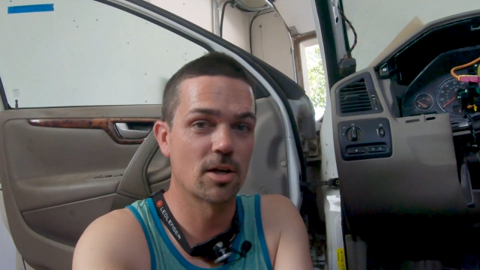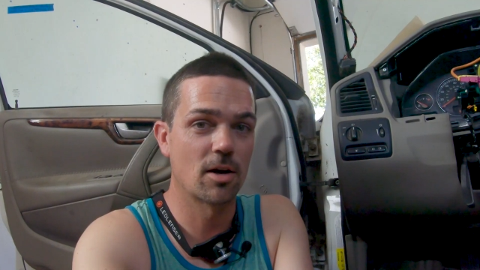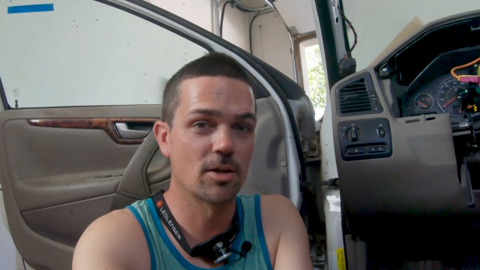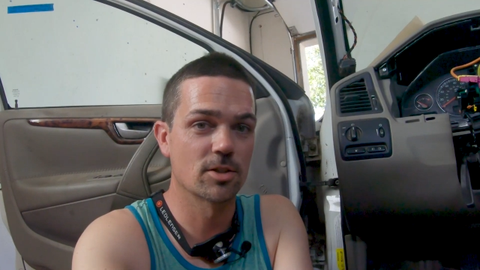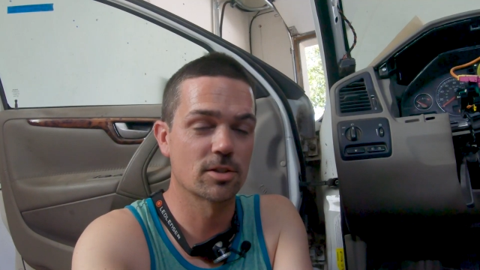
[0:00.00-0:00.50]

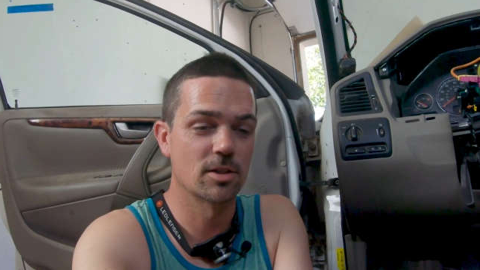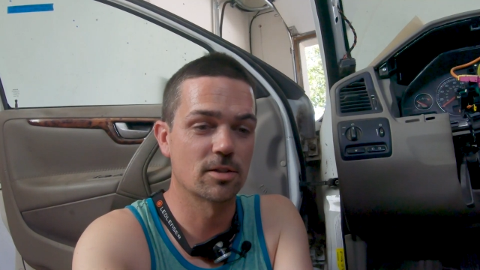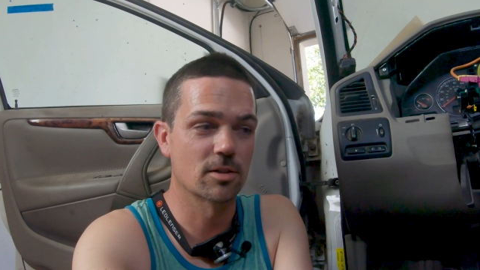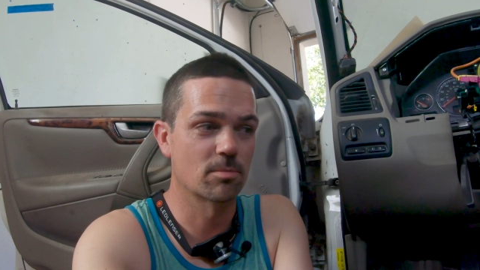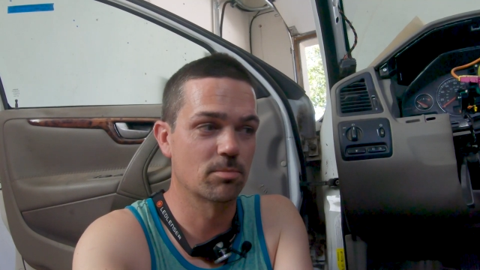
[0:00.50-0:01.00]
There, I just
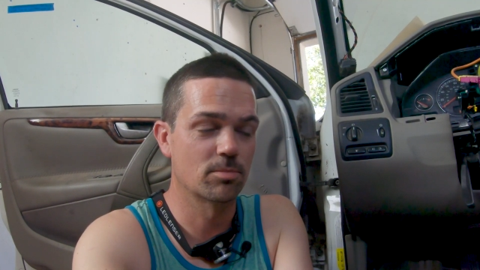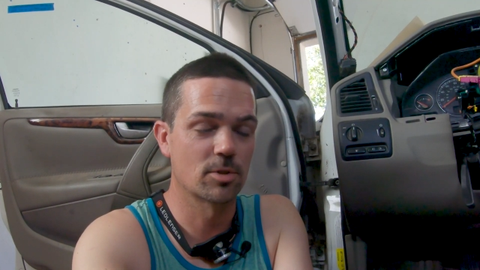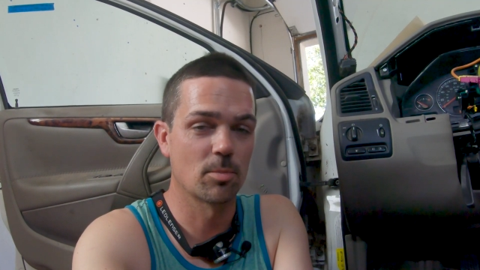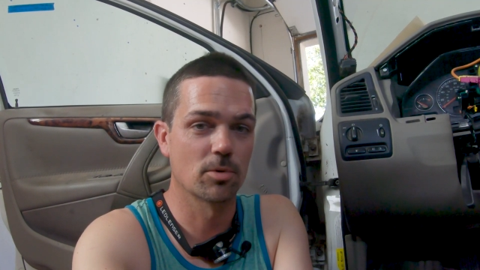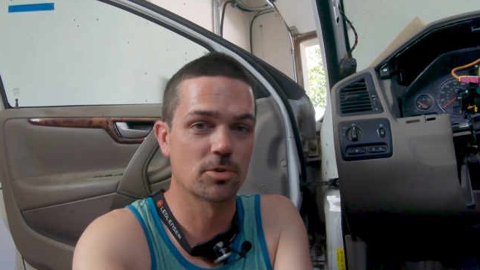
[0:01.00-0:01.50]
need to
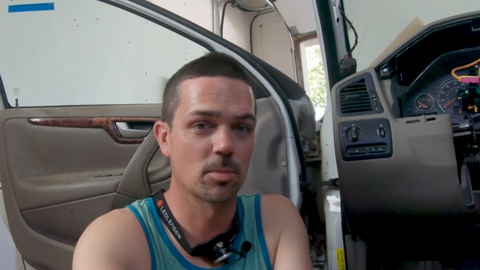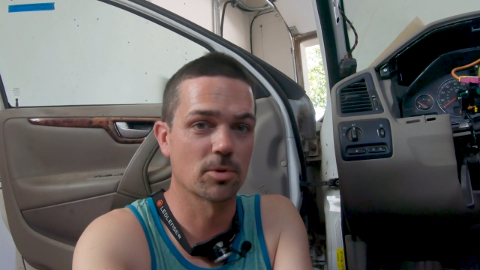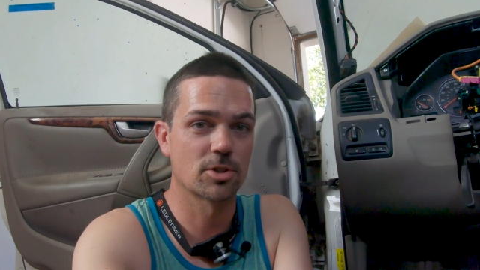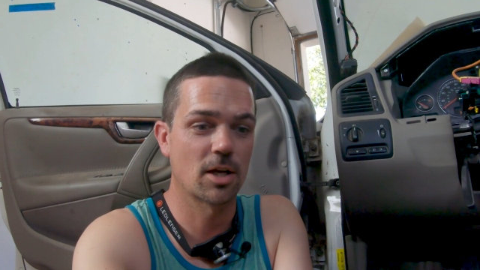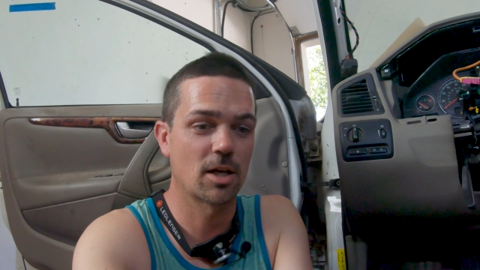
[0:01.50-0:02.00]
double,
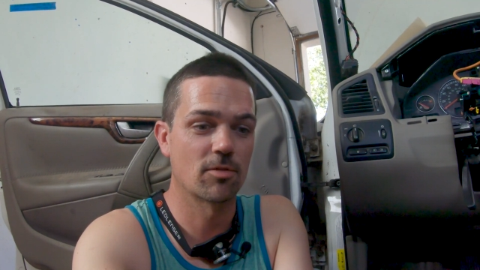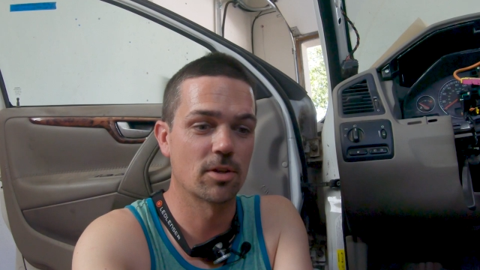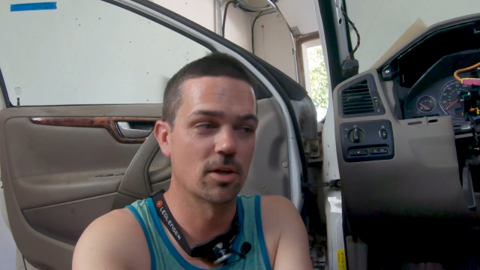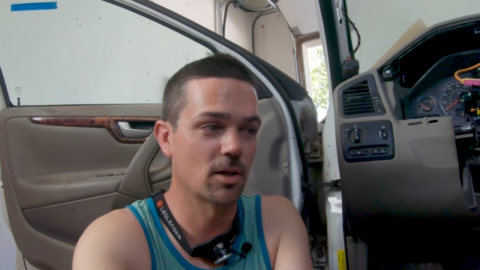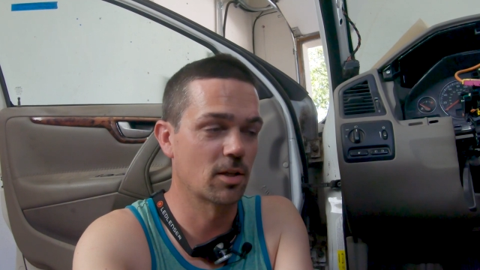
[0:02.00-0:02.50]
triple check
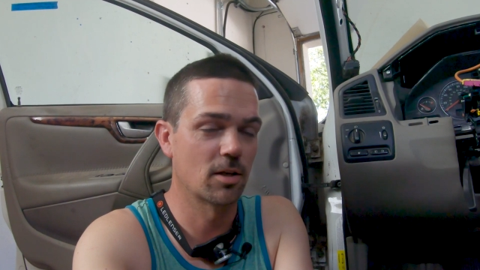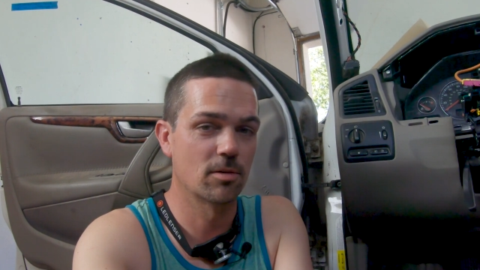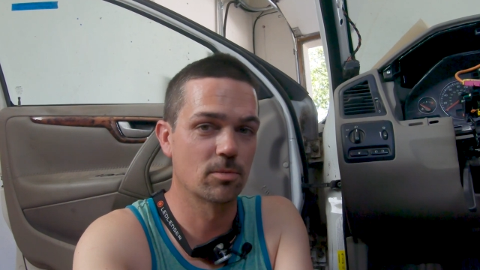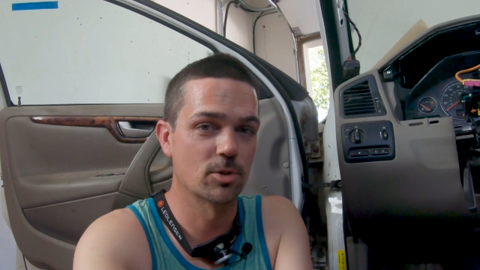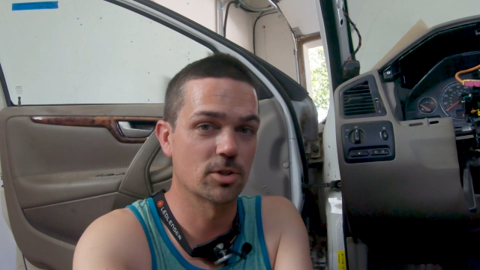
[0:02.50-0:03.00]
everything, and
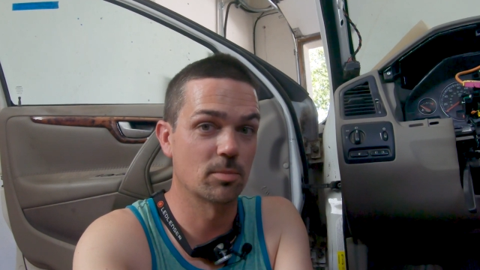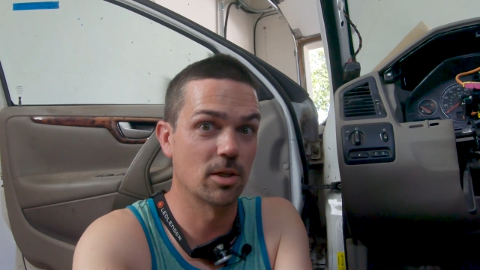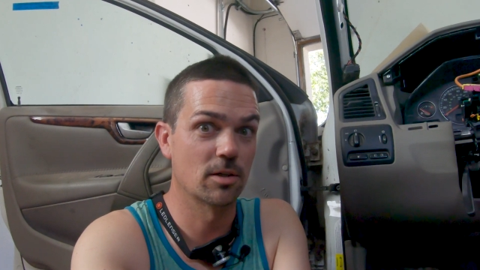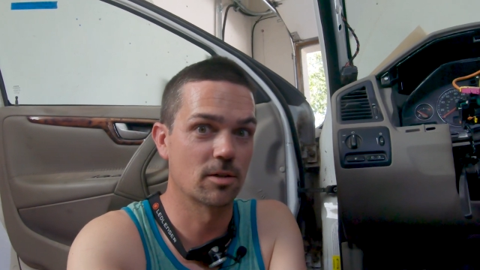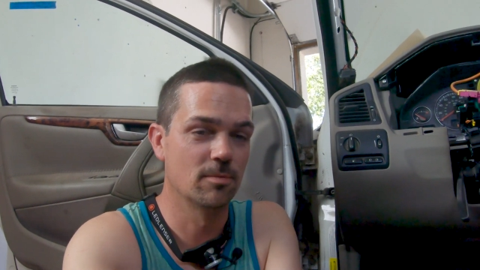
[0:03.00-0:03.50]
then we should
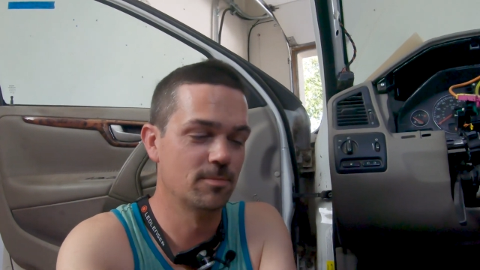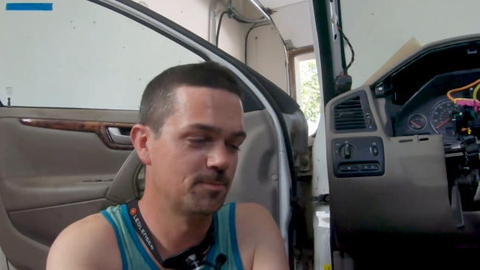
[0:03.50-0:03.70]
be good.